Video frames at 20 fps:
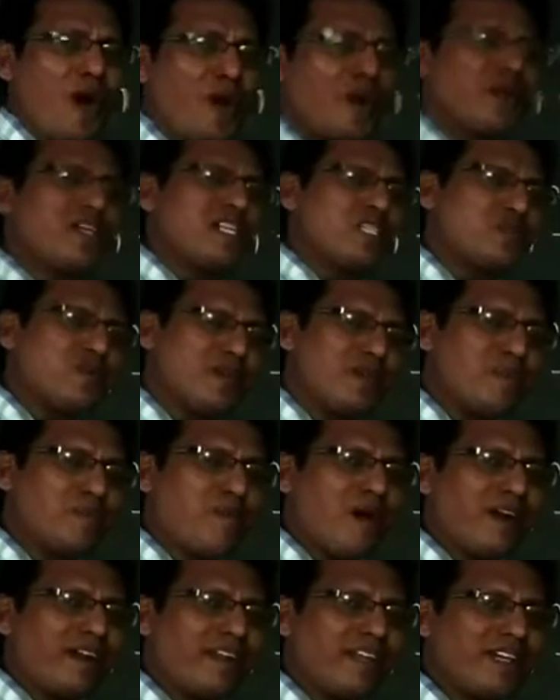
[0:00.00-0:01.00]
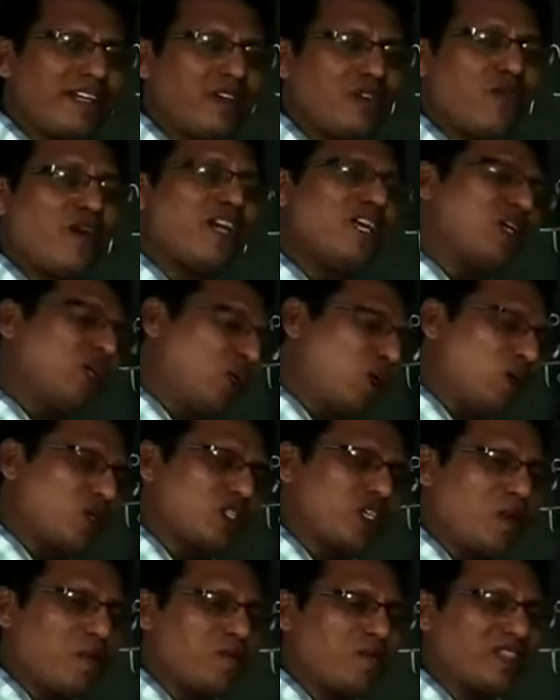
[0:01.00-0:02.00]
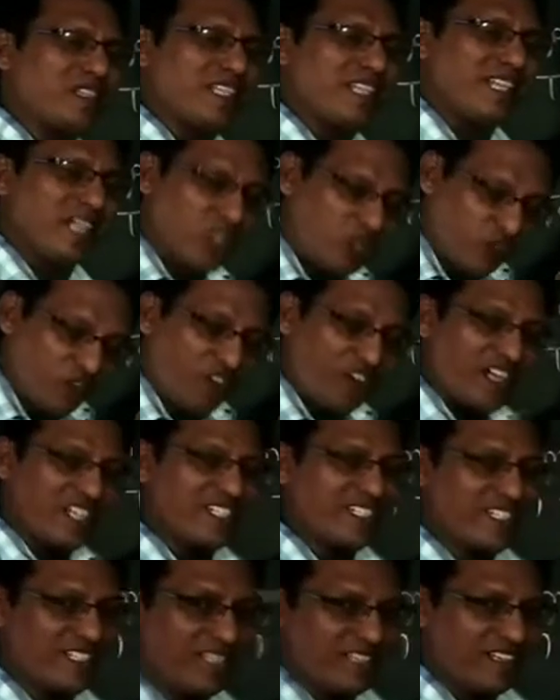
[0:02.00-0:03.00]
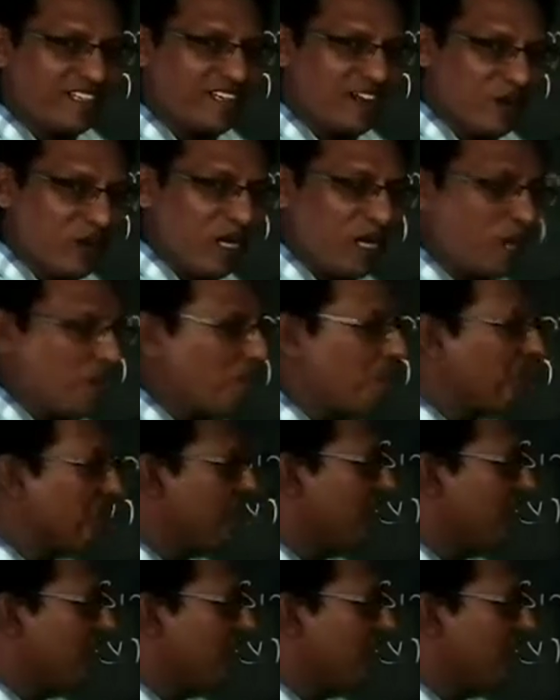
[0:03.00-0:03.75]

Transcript: how it is very important, why it looks something different here. Okay.